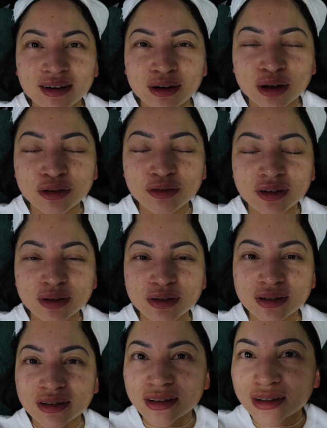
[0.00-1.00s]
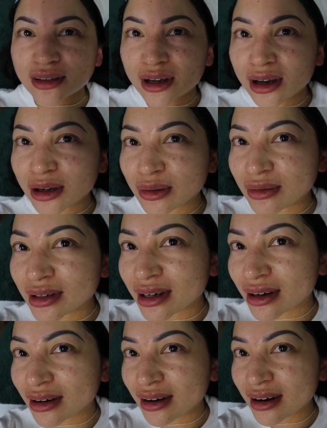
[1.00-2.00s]
oh it feels so
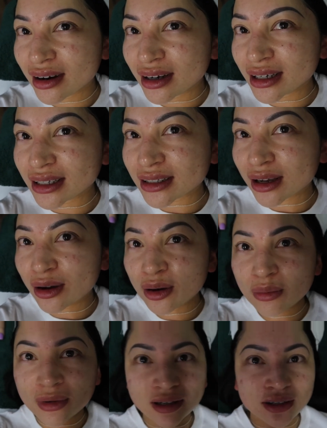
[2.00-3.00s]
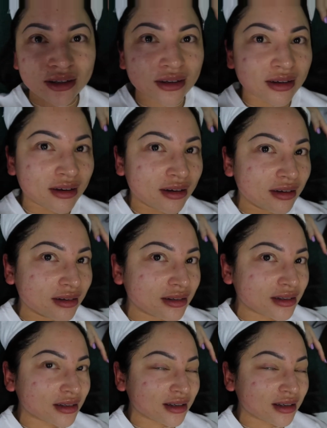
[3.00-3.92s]
nice. Oh my god.